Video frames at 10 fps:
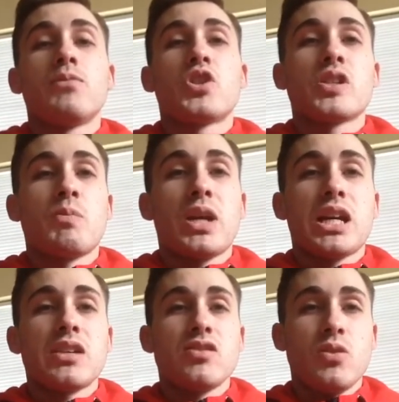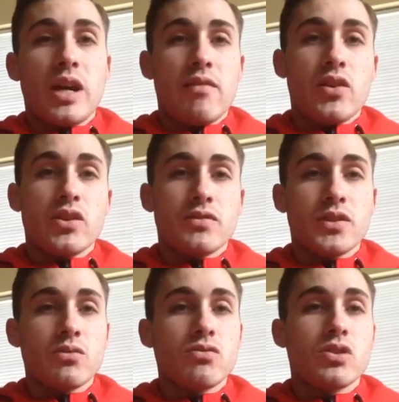just because you have all your
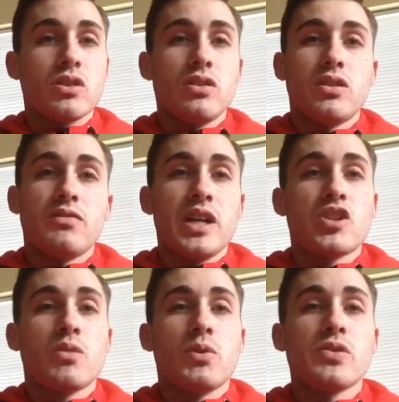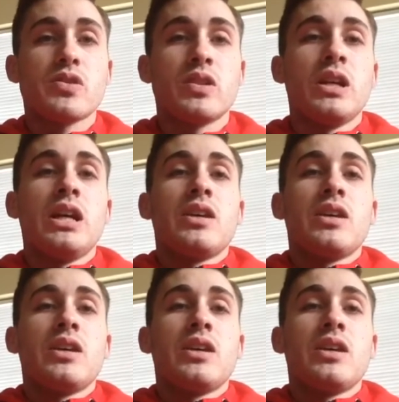fruits, your vegetables.